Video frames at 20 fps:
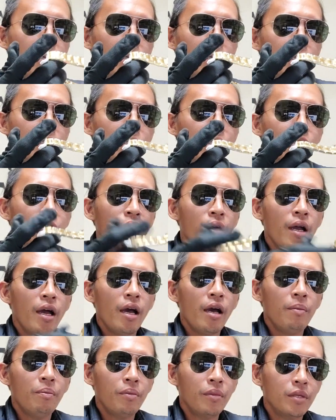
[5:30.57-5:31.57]

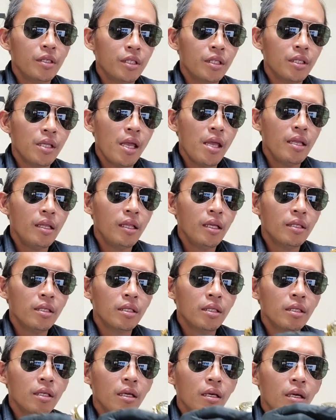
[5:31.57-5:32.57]
strap,
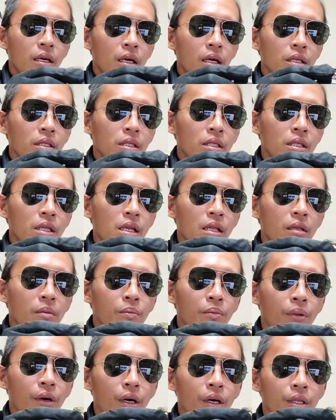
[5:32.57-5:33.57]
stainless steel
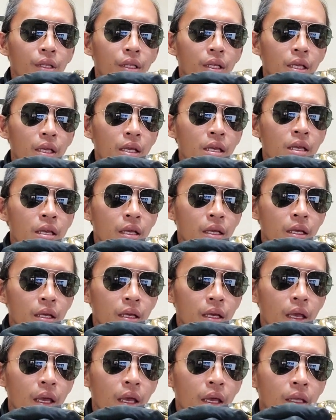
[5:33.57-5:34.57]
body,
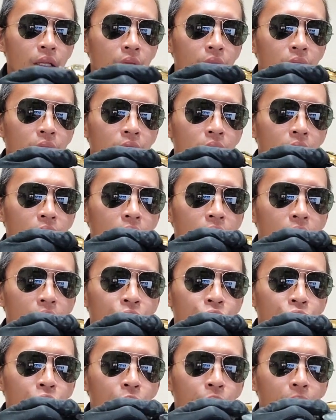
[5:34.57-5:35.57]
and it's
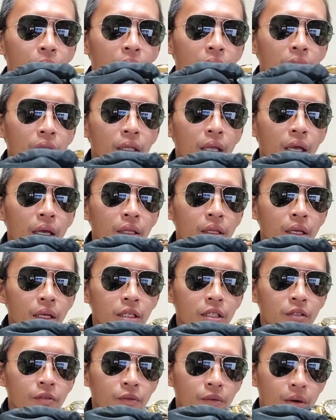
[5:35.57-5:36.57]
electroplated
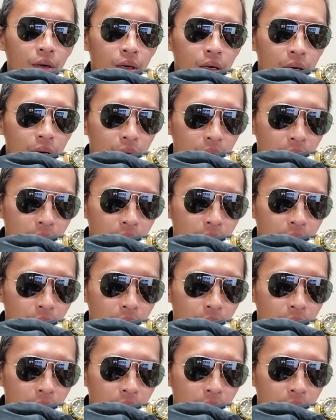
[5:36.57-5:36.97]
as far